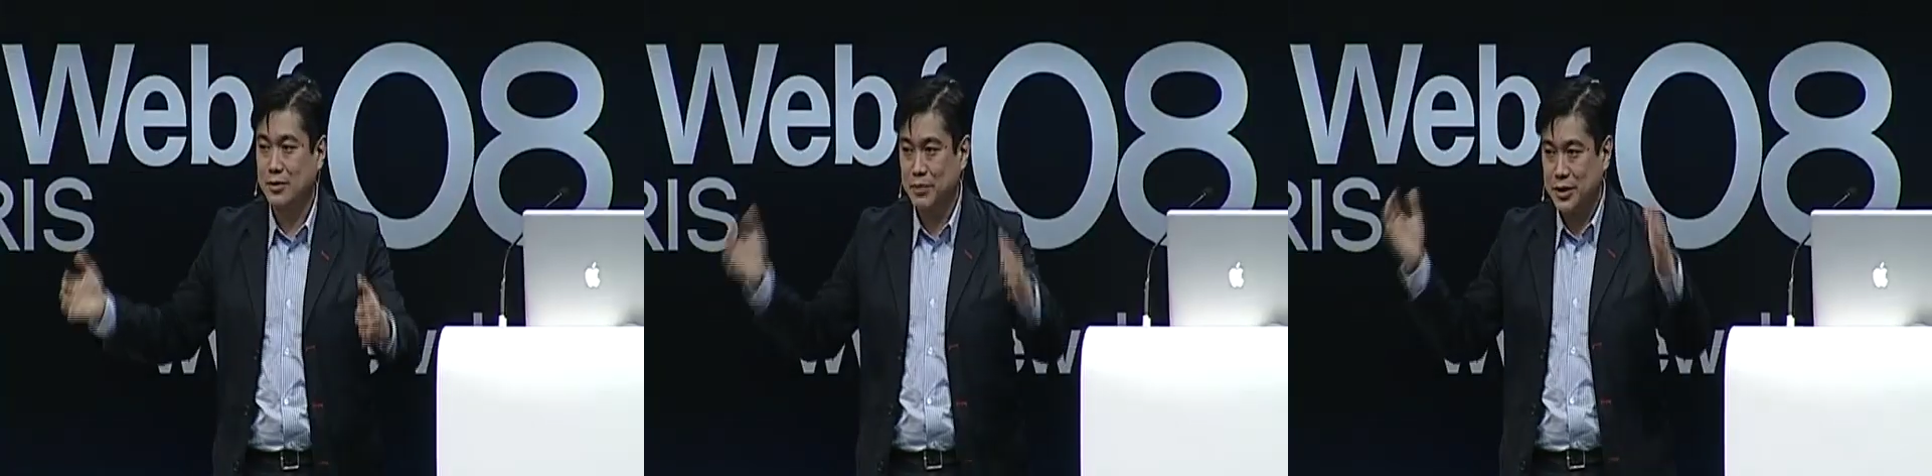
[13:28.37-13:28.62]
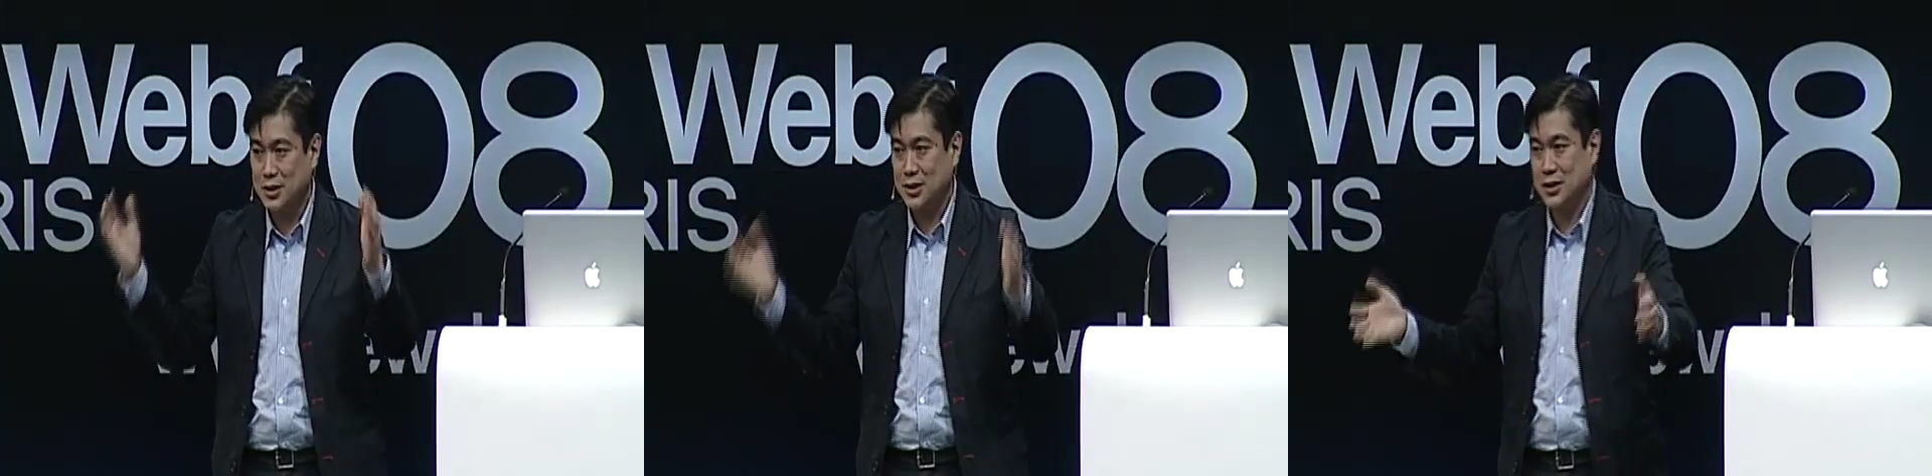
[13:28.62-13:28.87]

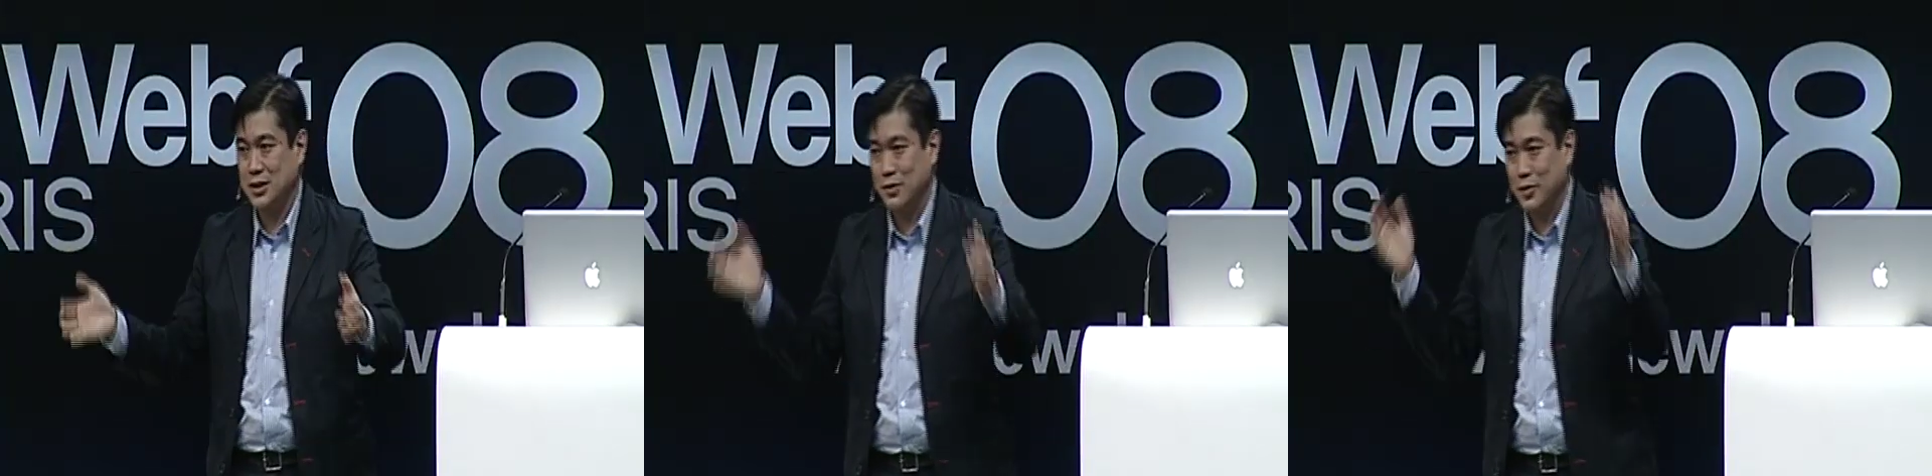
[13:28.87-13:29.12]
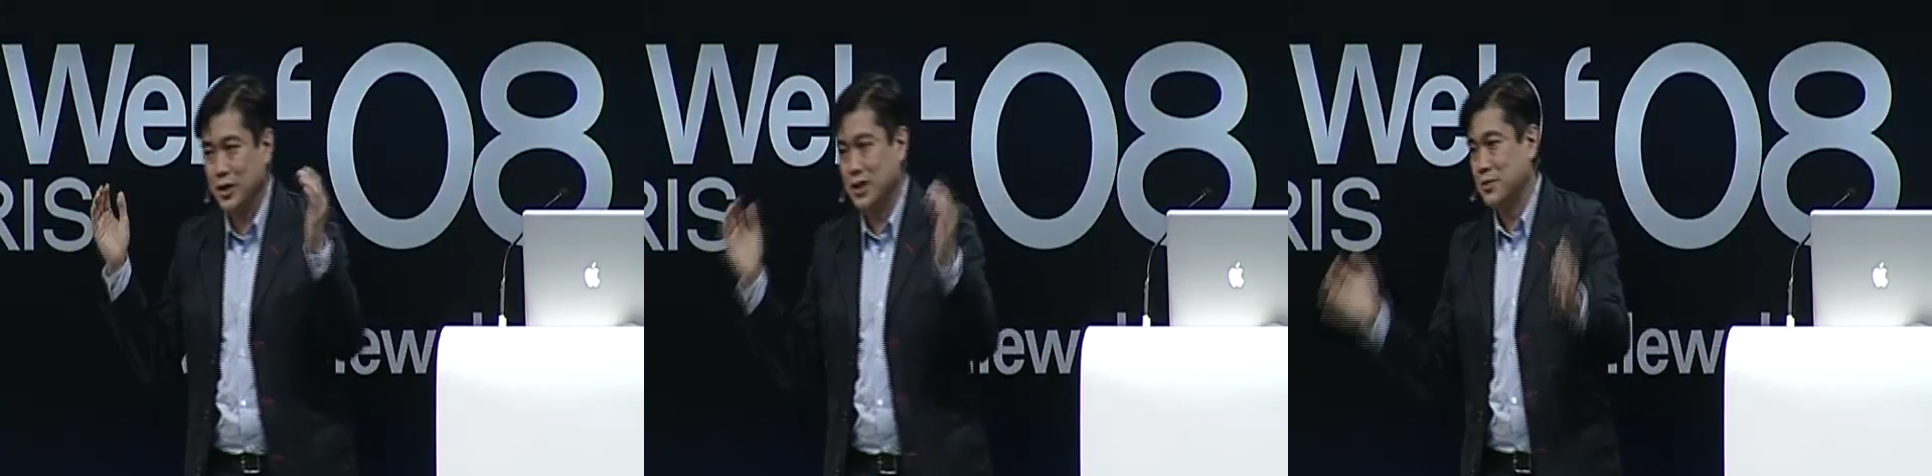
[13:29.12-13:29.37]
business, and they
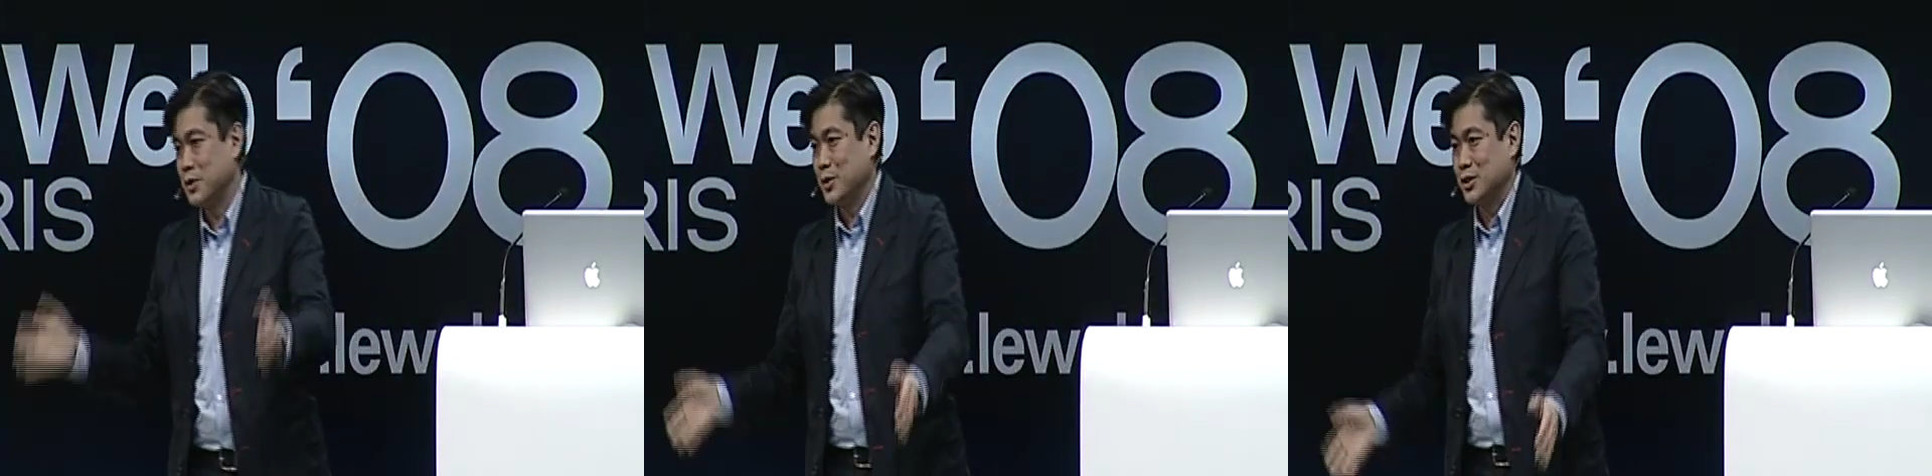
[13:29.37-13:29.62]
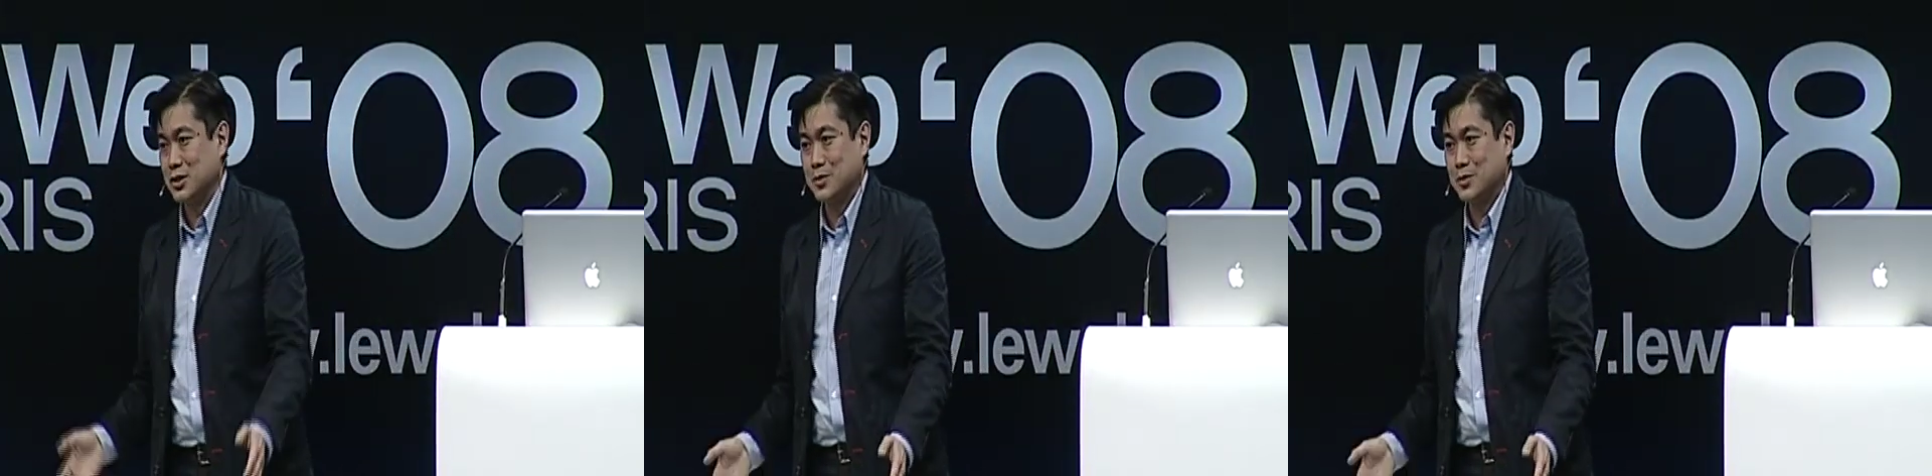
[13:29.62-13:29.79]
want to keep their business